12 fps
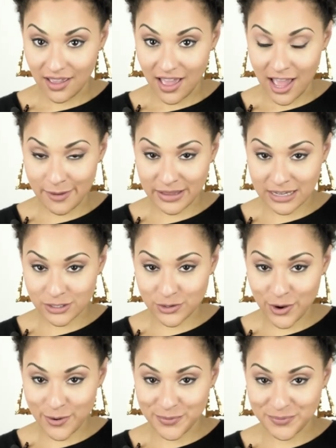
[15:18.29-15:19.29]
I'm in
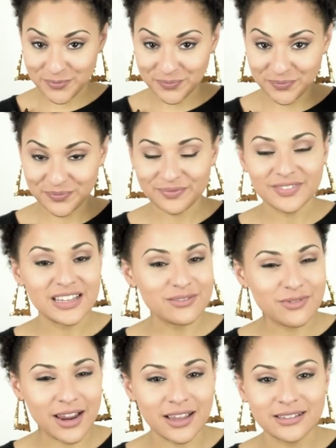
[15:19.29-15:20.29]
control,
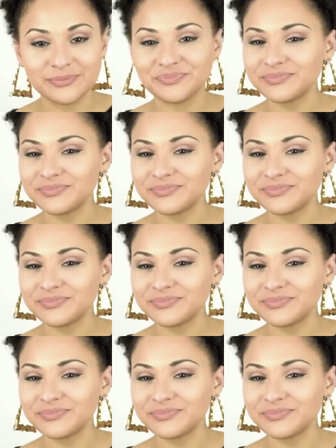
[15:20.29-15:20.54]
right?